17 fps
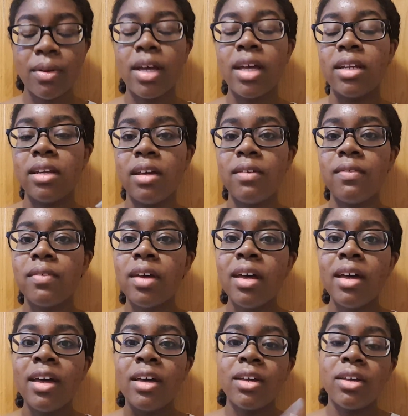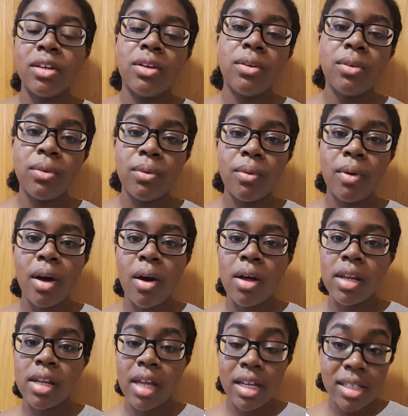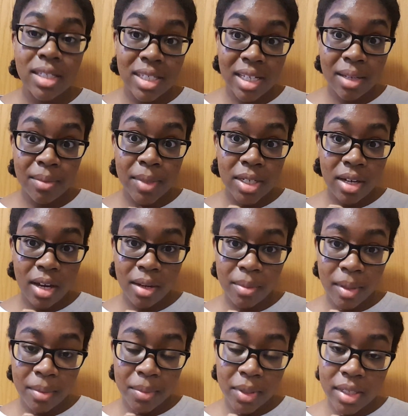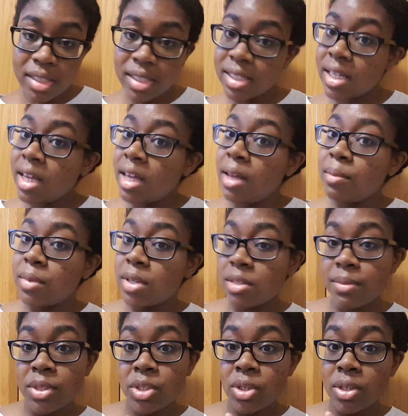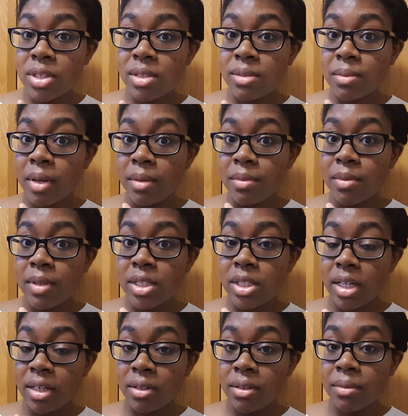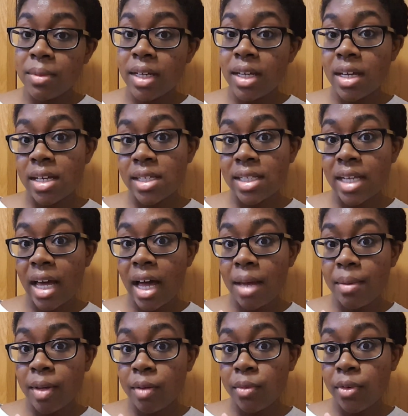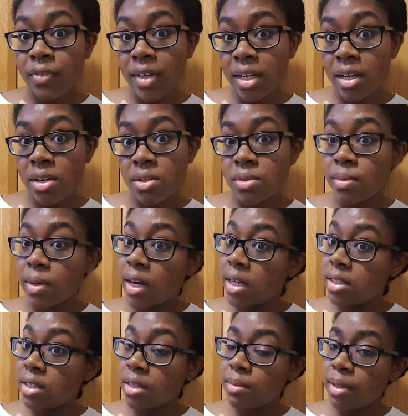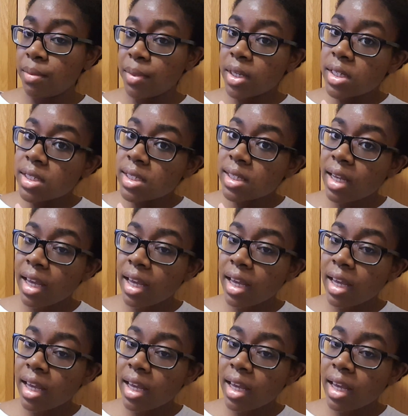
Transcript: And if you liked seeing me talk about books, please be sure to subscribe to my channel because I make more videos where I talk about books.